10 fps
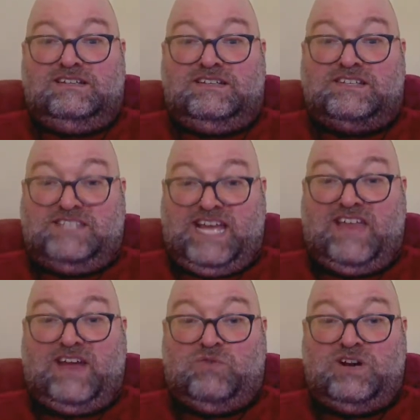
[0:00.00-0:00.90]
You see how
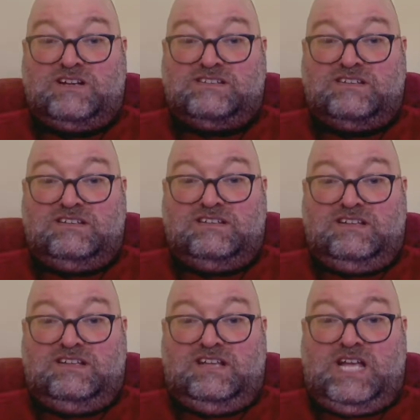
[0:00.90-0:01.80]
that works?
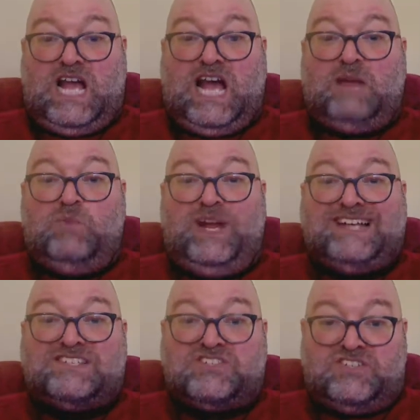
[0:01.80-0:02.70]
I bring a
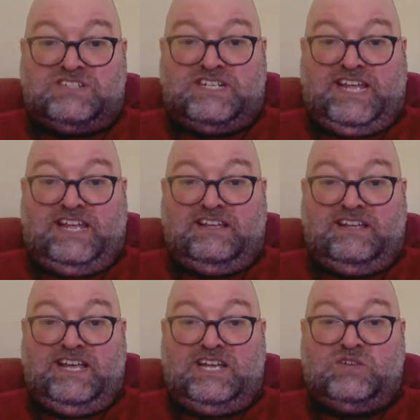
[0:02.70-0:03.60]
certainty
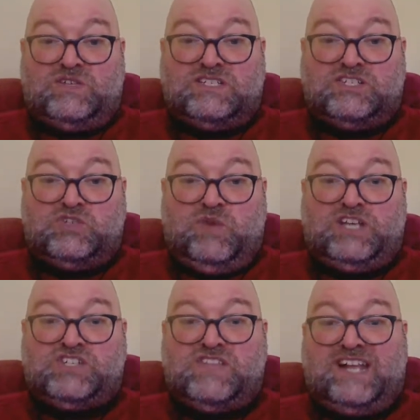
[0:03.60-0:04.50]
into a
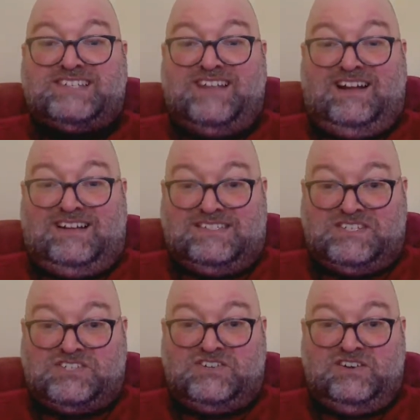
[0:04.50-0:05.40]
situation that is
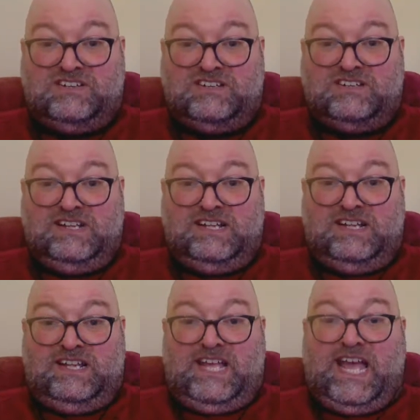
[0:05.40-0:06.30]
uncertain
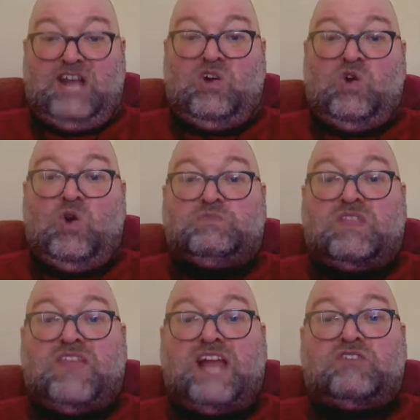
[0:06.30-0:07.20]
and hope
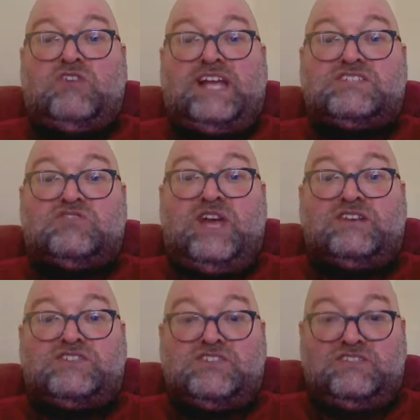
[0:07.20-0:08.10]
that that creates greater
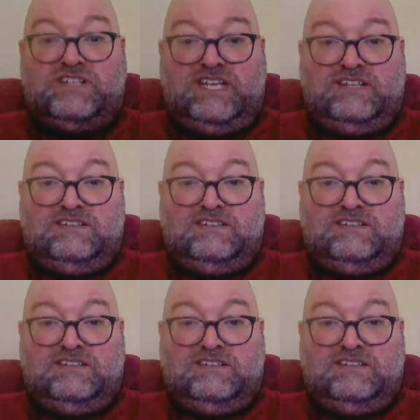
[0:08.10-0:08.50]
certainty.